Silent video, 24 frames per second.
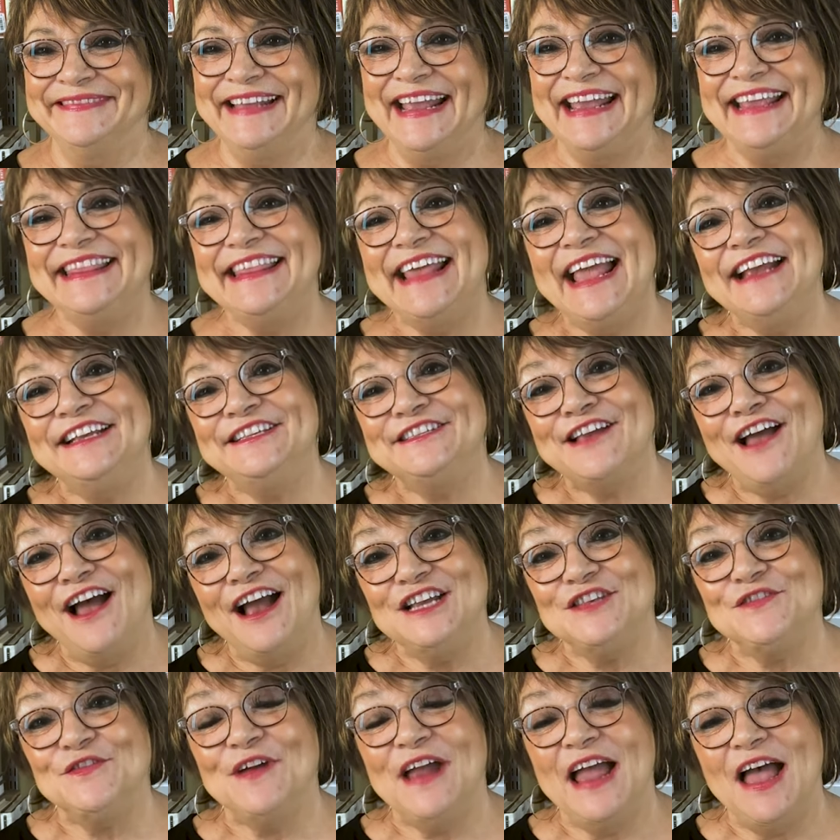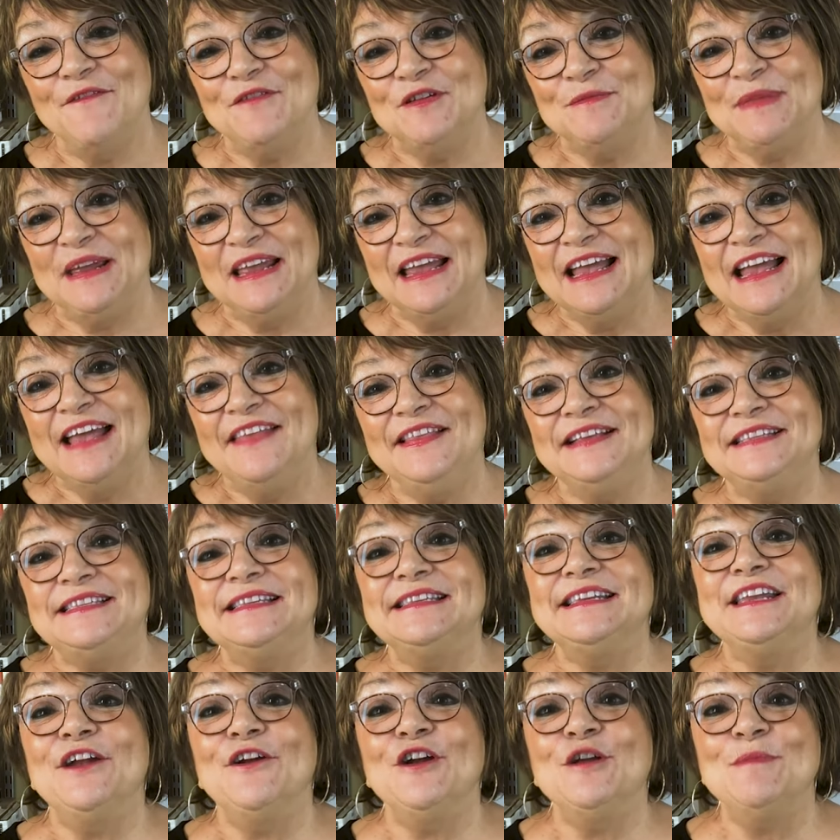Hey, thanks guys for having me. This
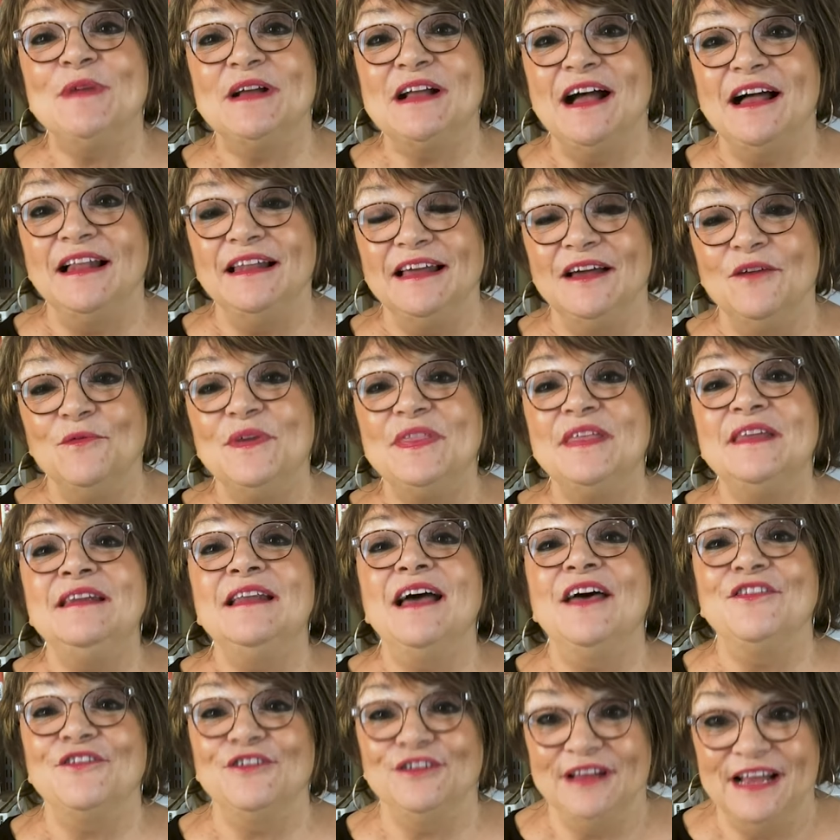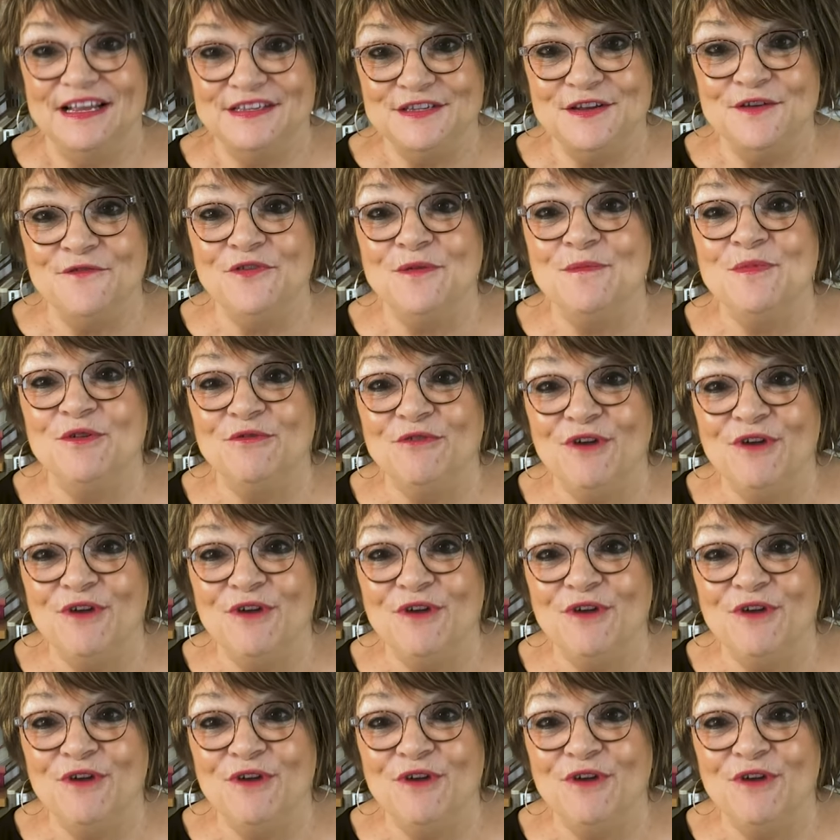is Karen McCullough with another lesson from the